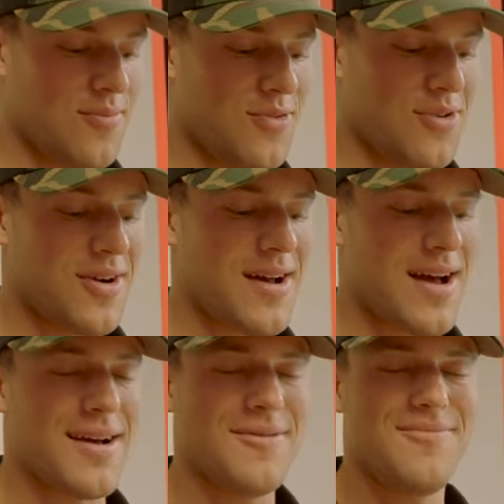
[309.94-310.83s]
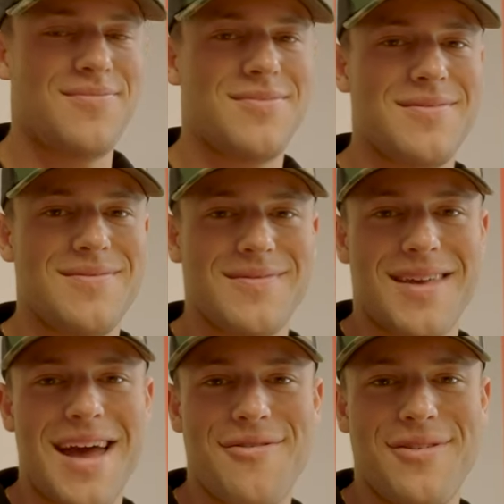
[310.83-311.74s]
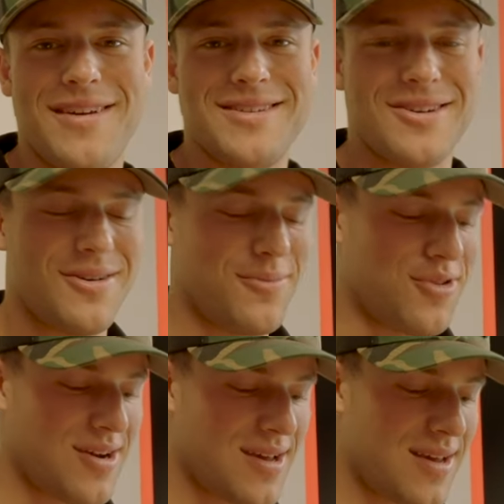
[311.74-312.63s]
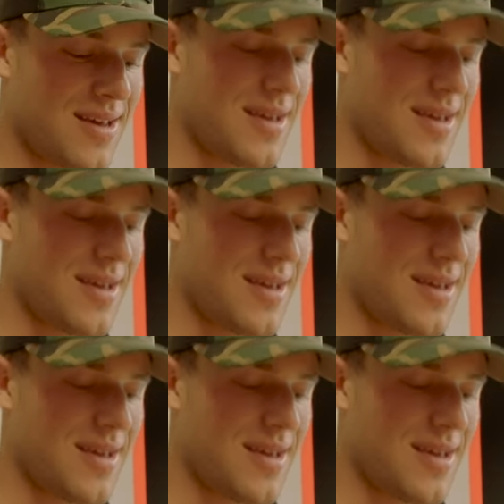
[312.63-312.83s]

more uh, caffeine to our morning,